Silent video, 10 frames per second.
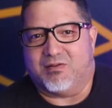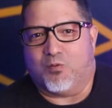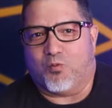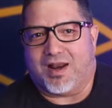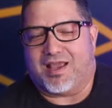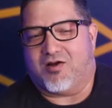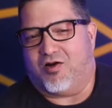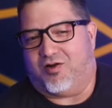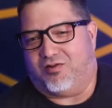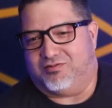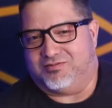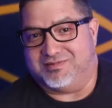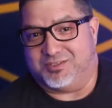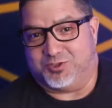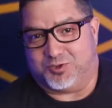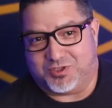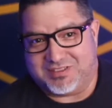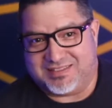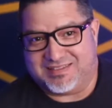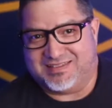what I call the
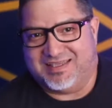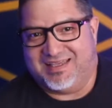shorts.